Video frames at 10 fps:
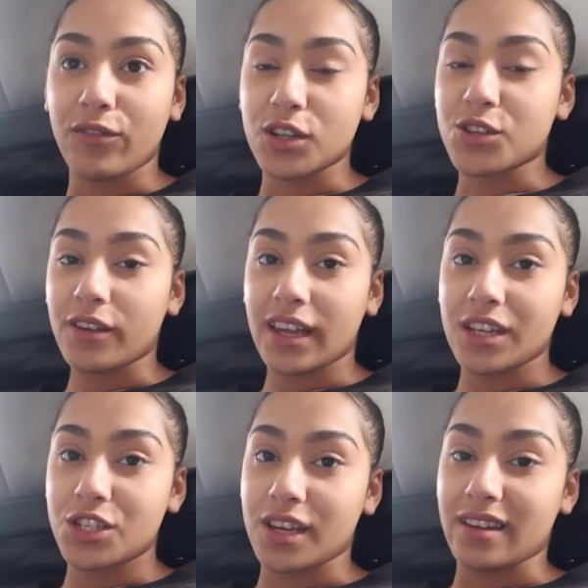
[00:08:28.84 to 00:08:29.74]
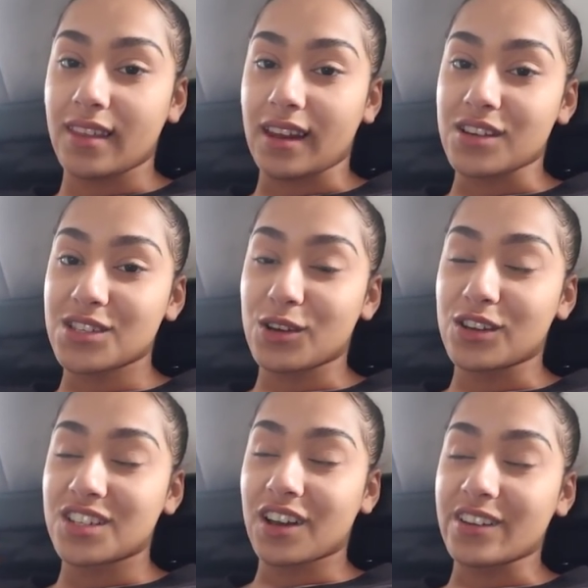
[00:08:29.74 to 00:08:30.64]
if I don't itch it then I
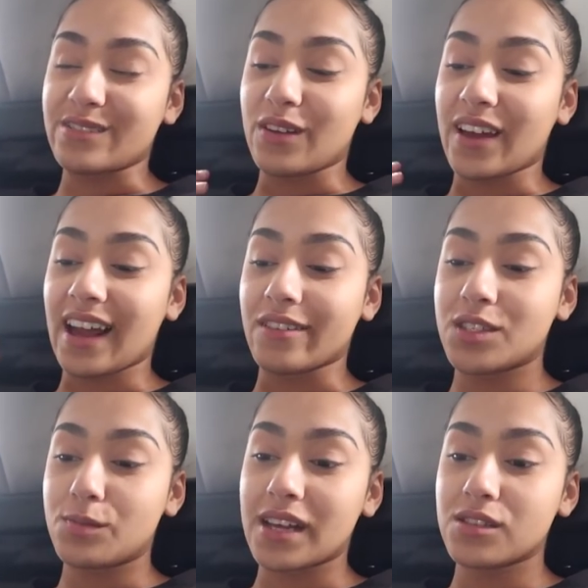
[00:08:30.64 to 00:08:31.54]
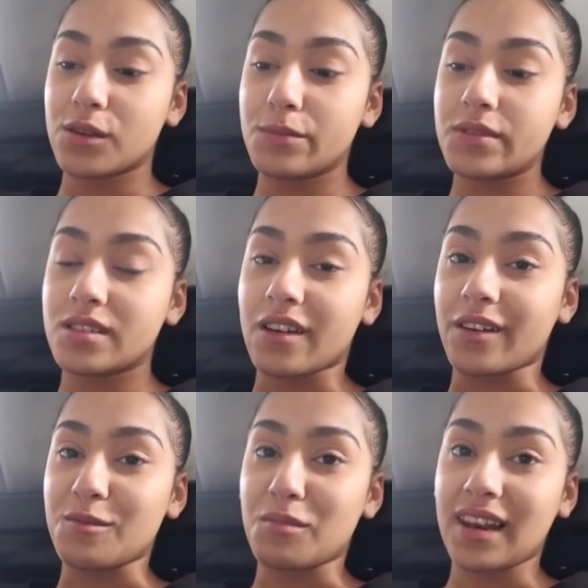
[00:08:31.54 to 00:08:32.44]
start to kind of like have spasms
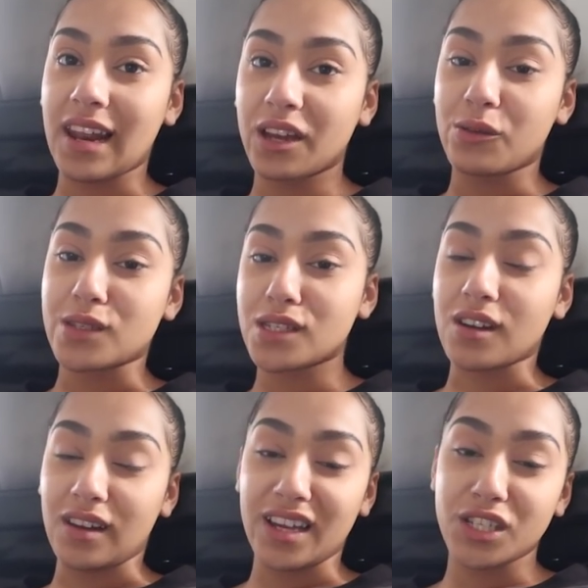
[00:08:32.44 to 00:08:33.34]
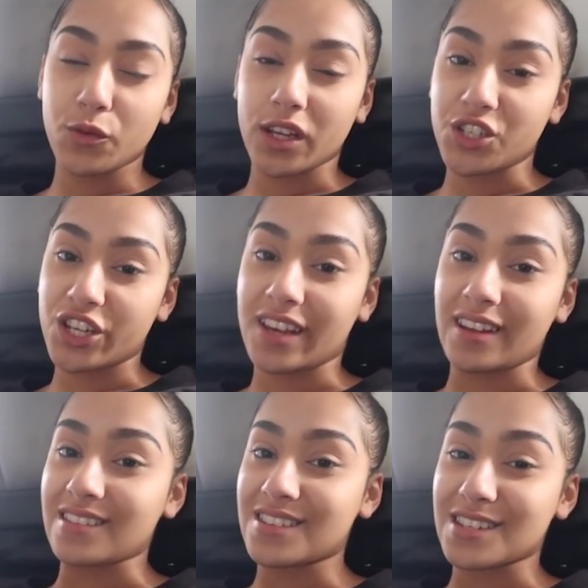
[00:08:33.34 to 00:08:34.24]
so my leg would start like
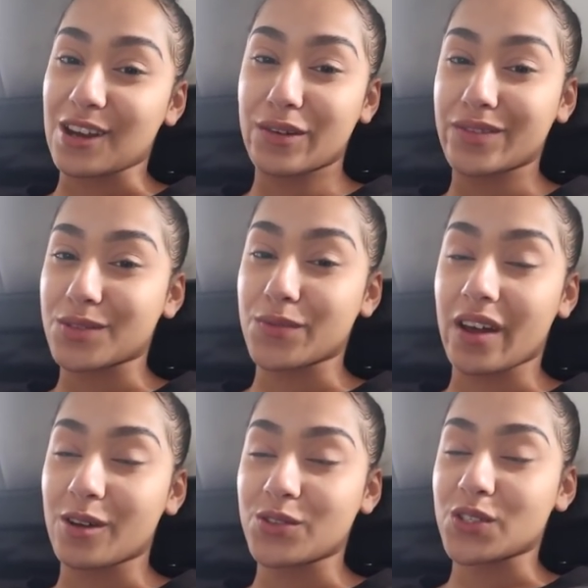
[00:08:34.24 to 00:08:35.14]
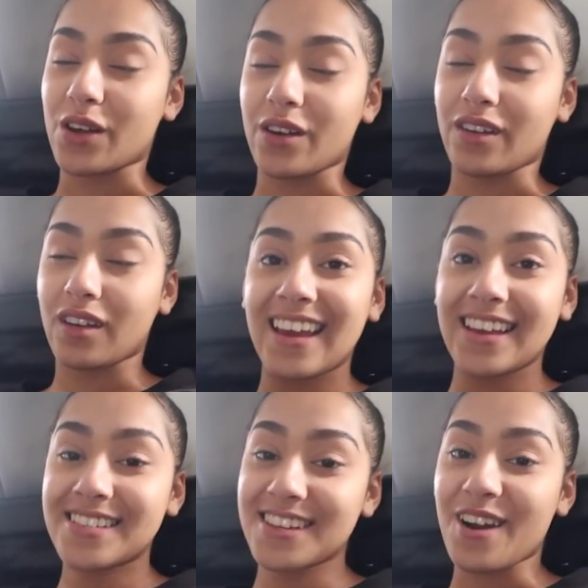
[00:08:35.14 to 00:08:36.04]
twitching and stuff as well so
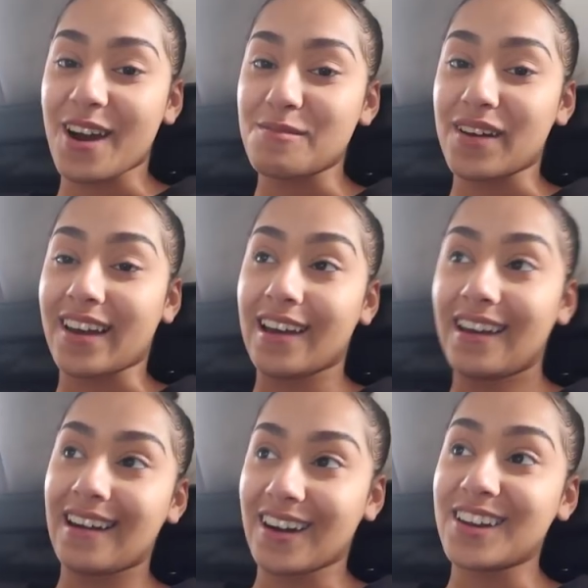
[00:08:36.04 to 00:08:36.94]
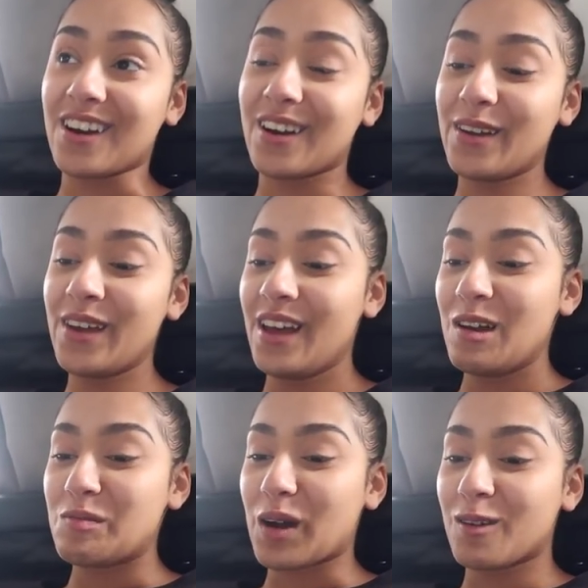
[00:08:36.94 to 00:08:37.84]
it's a nightmare I know,
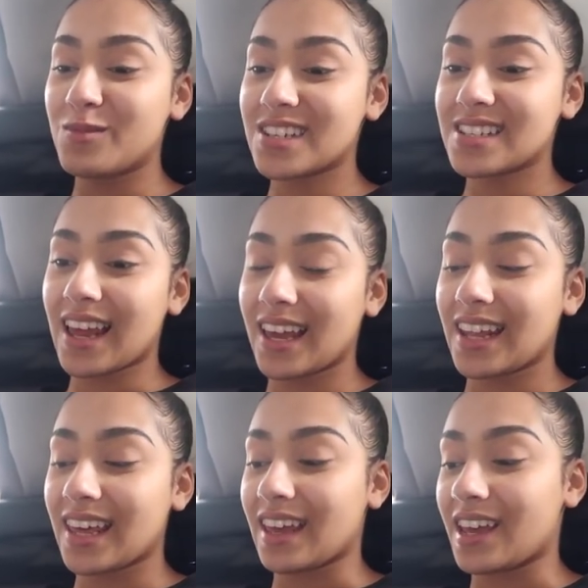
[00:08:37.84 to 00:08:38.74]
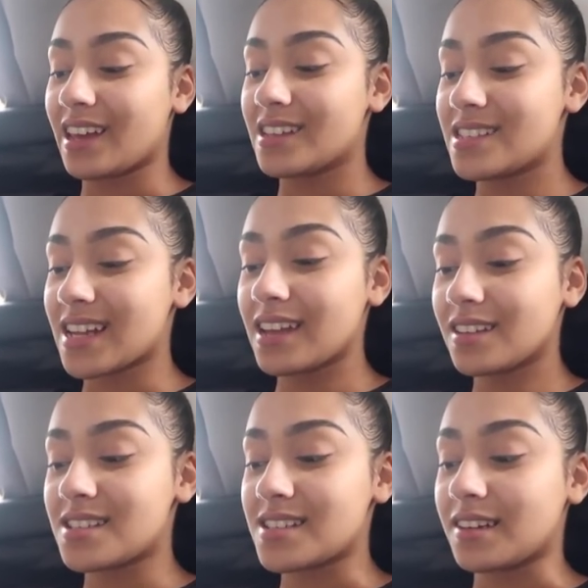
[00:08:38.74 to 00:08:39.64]
but I'm just laying here,
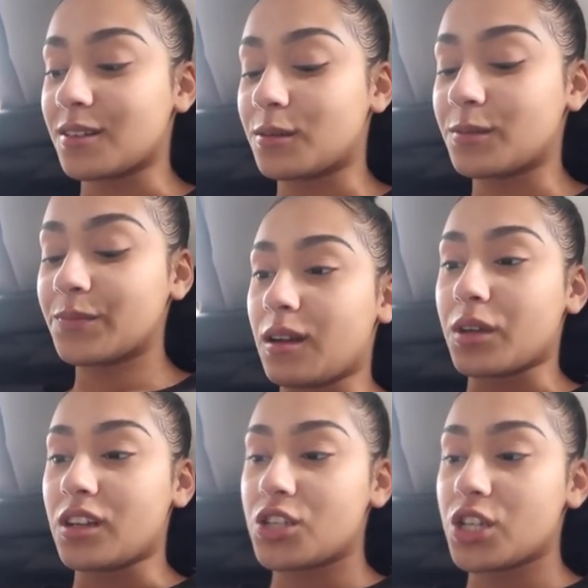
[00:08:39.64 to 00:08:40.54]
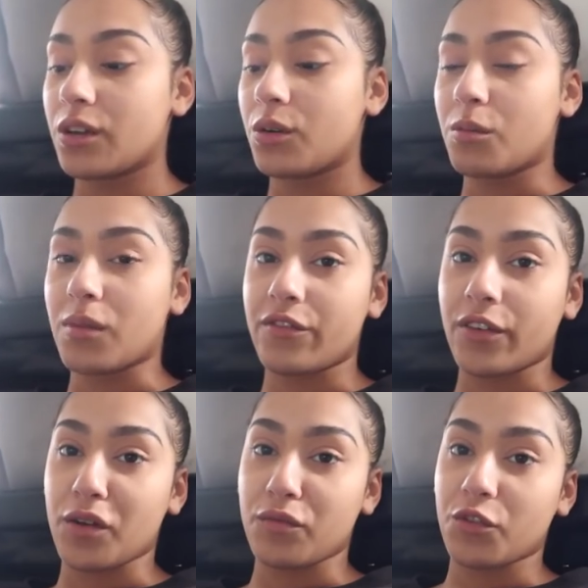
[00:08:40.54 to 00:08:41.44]
staying still, and I'm going to chill on my
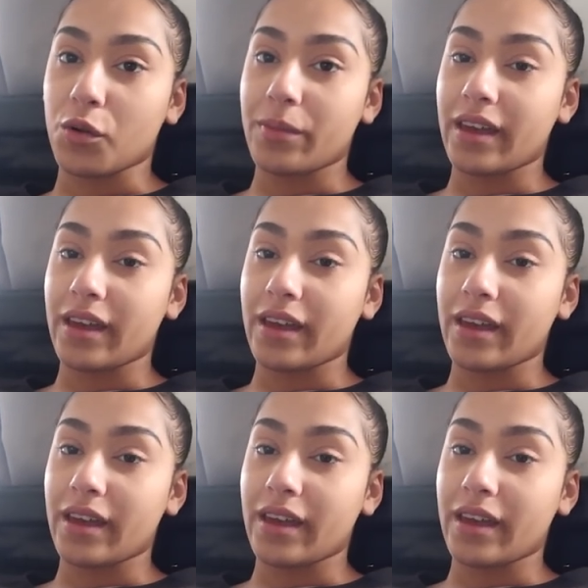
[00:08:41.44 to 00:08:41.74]
phone for a